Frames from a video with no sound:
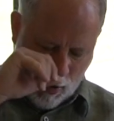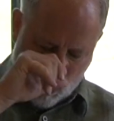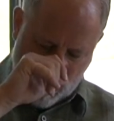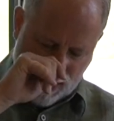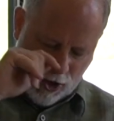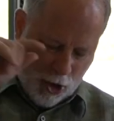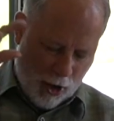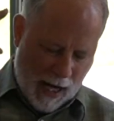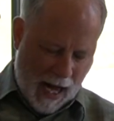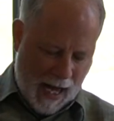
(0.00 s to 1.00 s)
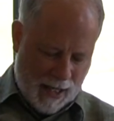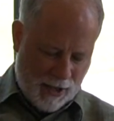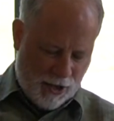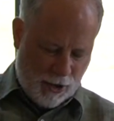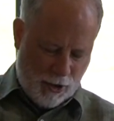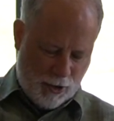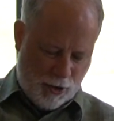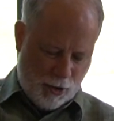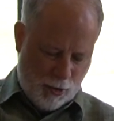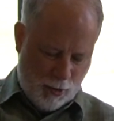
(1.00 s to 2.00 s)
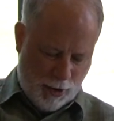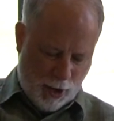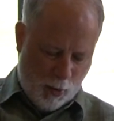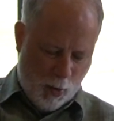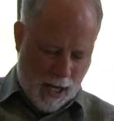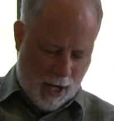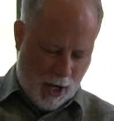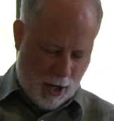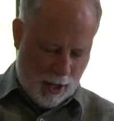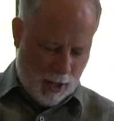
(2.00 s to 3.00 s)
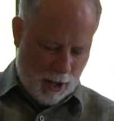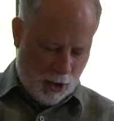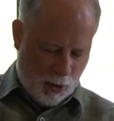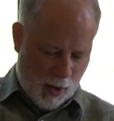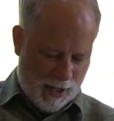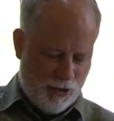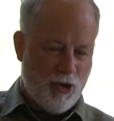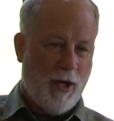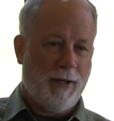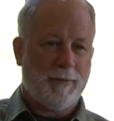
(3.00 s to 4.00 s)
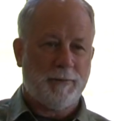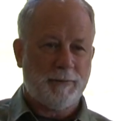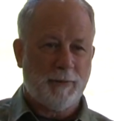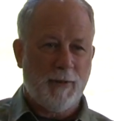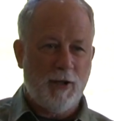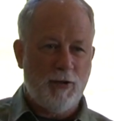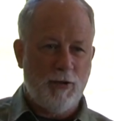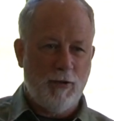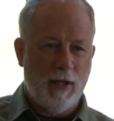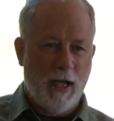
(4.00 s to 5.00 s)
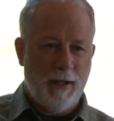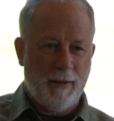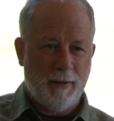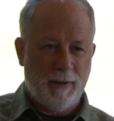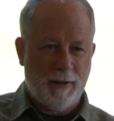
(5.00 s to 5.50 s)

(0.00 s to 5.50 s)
what is your answer to the where question? Did you do that?